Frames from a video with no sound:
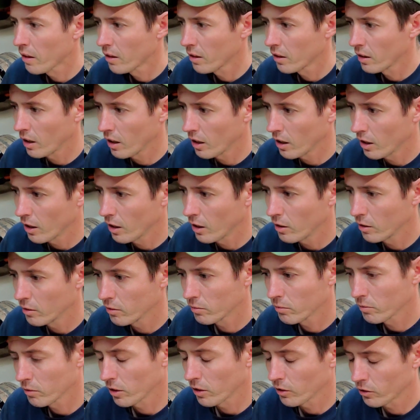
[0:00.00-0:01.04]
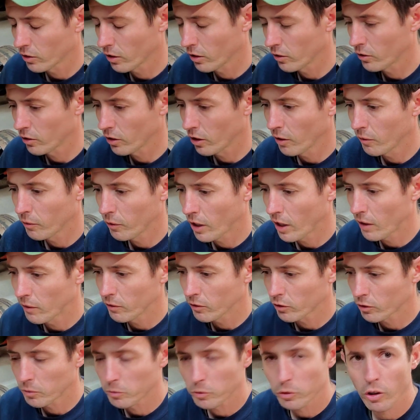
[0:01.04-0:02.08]
Uh, as I said, if you
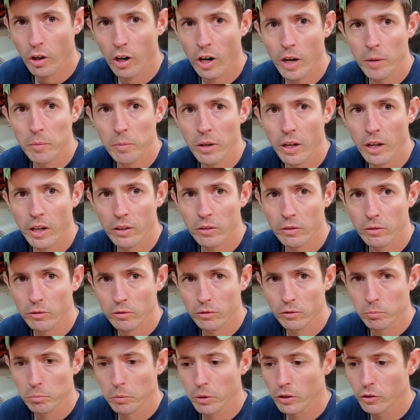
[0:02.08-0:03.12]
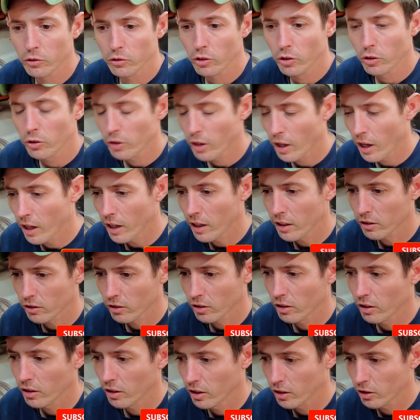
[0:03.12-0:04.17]
haven't subscribed yet, please do that.
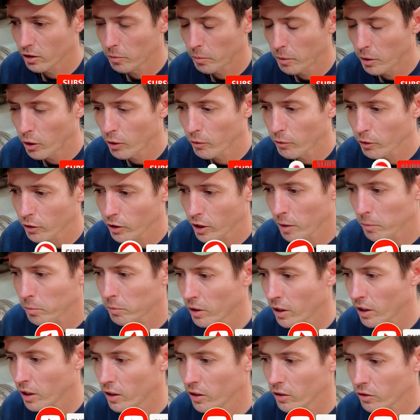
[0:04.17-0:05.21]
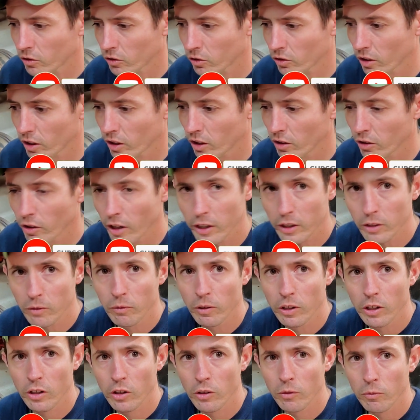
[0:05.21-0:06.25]
Uh, hit the bell for the updates. Uh, like the
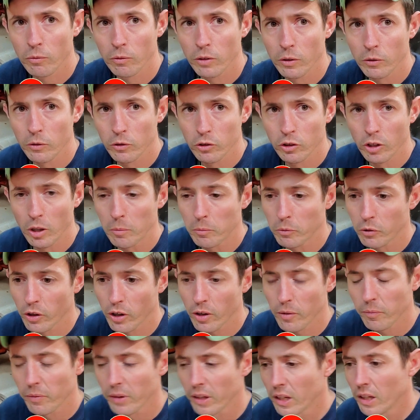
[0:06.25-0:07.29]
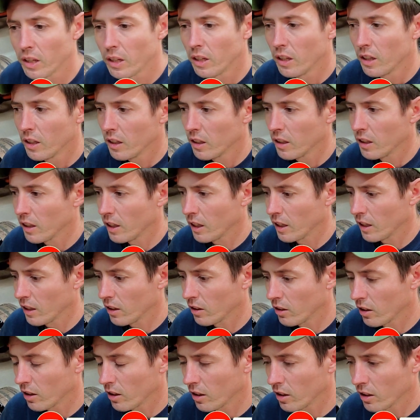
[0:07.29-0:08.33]
video, give us a thumbs up,
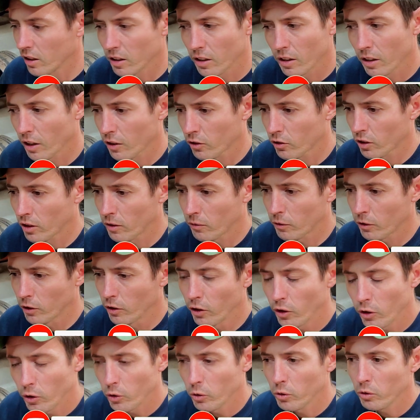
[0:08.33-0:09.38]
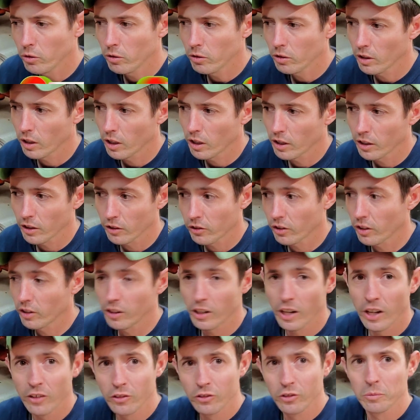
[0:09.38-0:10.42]
and uh, like I said, if you're new, uh, like I said
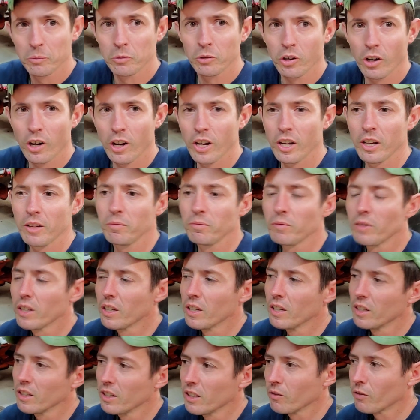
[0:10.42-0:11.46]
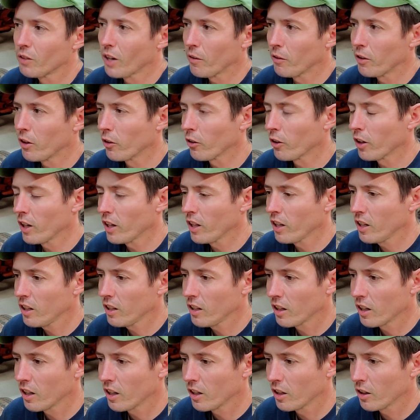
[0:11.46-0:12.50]
again, subscribe. If you haven't
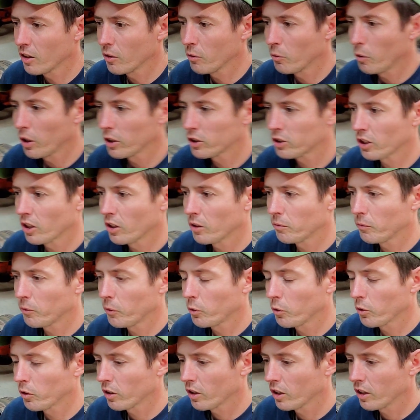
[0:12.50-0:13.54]
already, uh, watch out for.